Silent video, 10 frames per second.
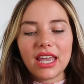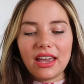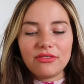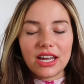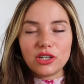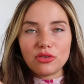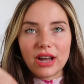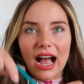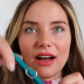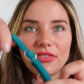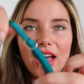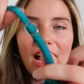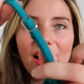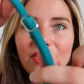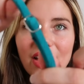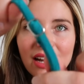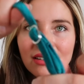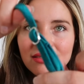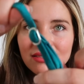if they don't have that, then